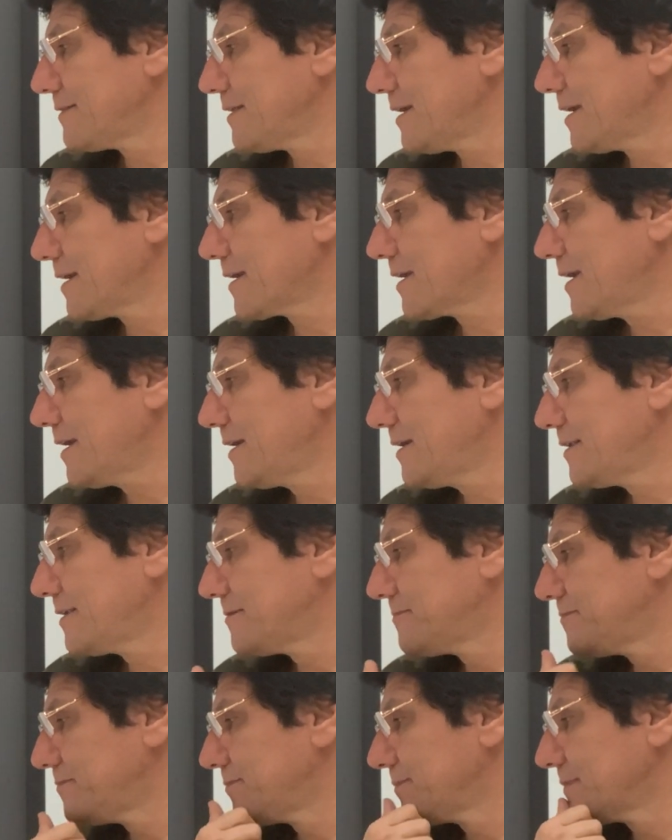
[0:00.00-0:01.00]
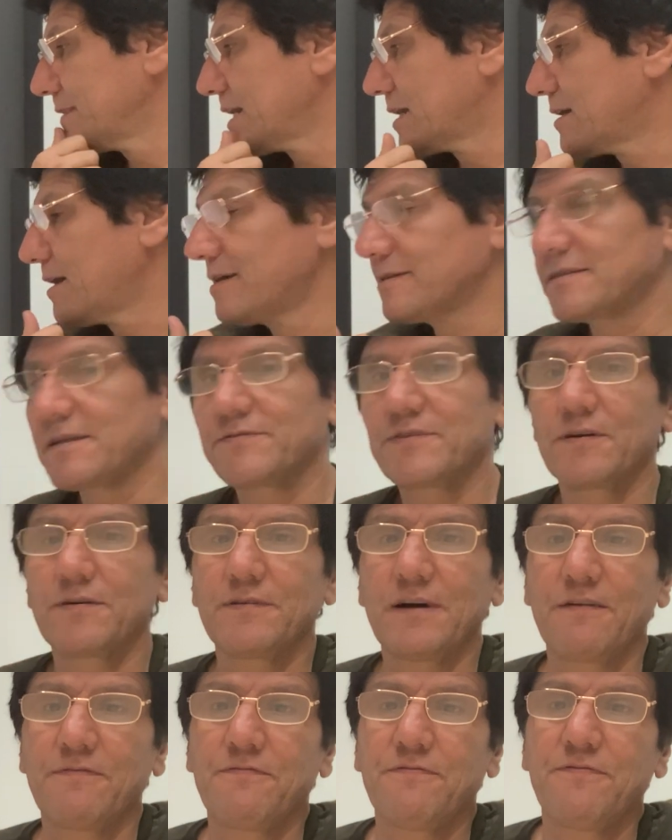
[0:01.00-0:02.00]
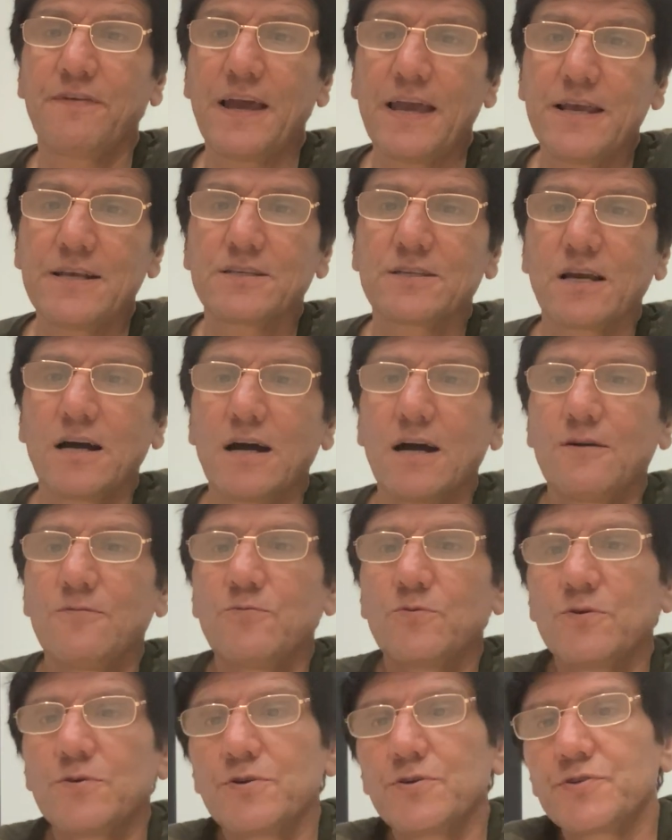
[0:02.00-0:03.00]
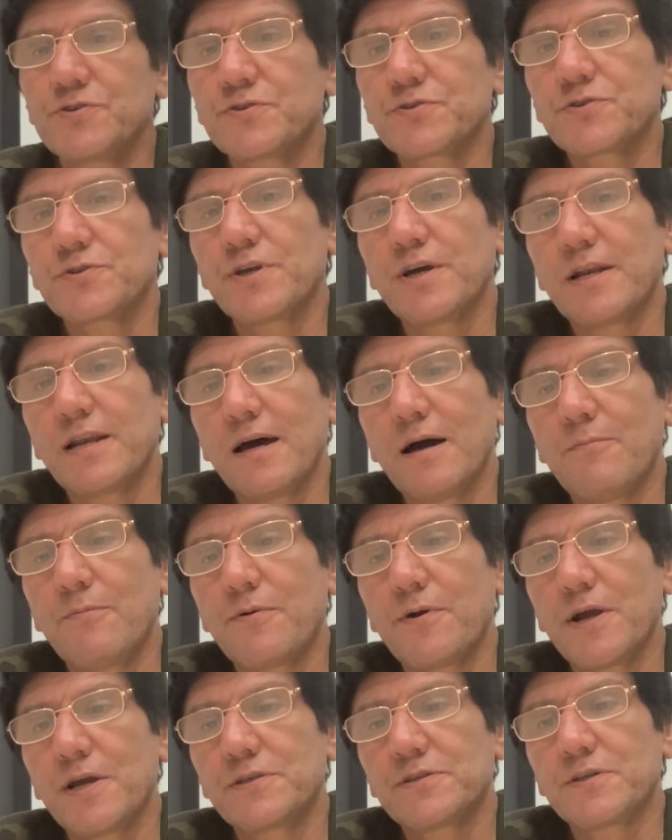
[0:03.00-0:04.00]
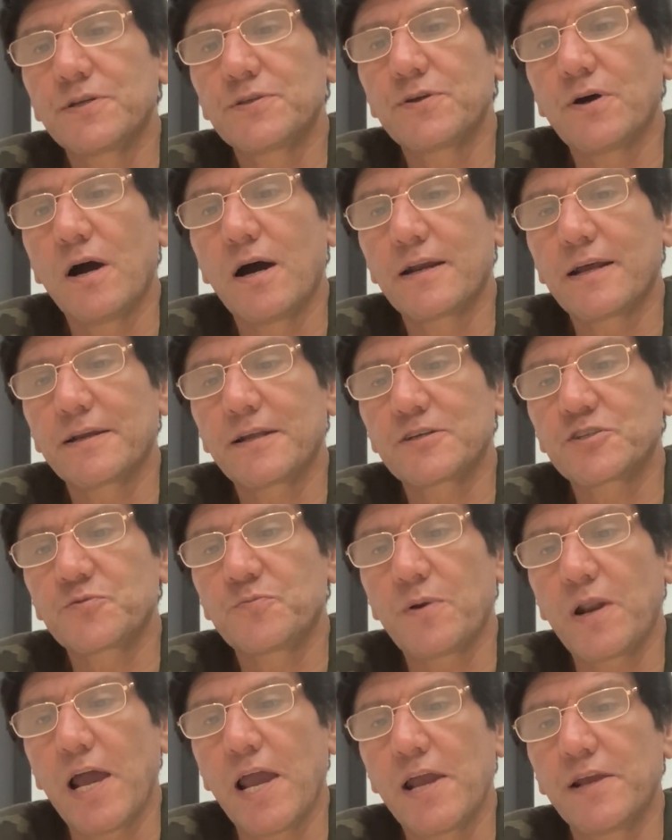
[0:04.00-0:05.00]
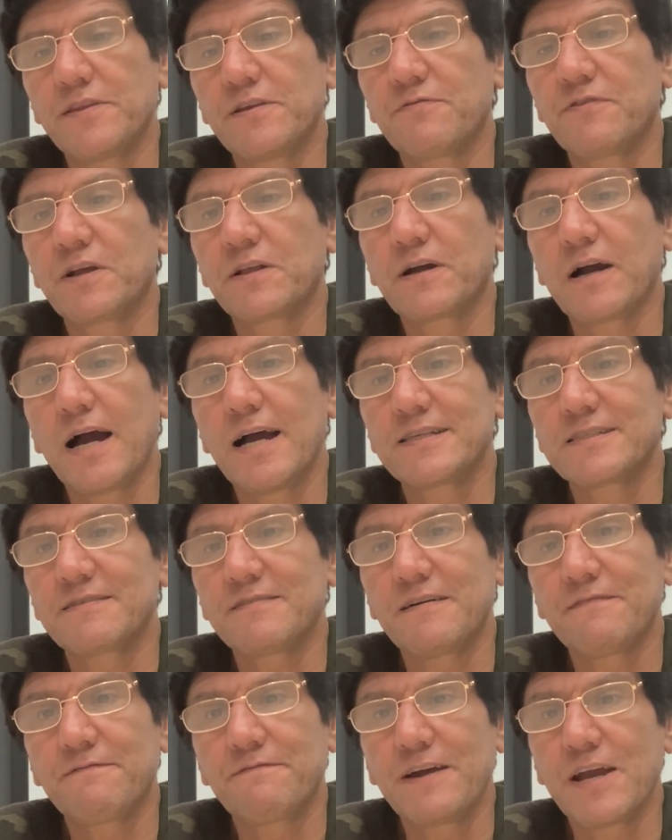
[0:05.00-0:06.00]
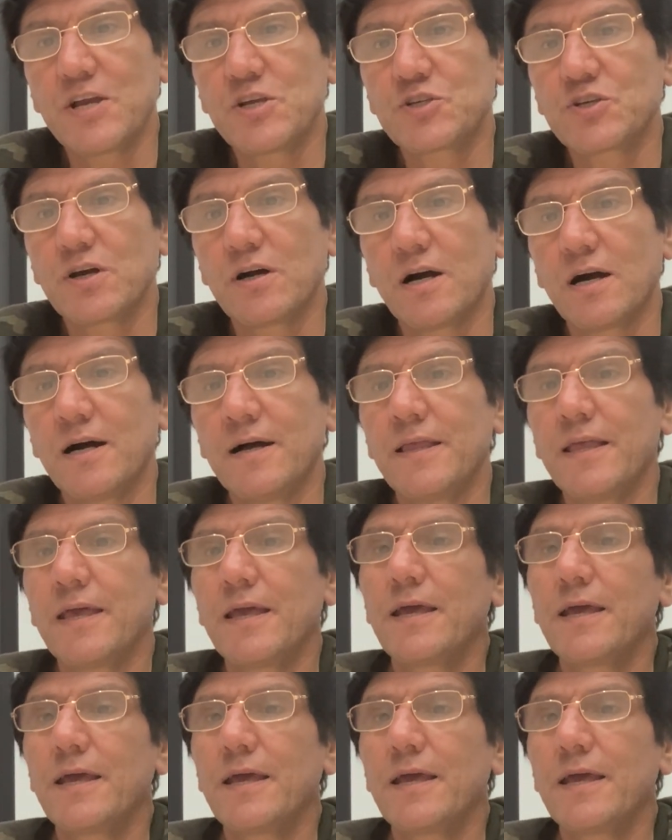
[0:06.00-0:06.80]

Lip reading: Again, the concept of aphasia was elaborated on and explained. Different kinds of aphasia.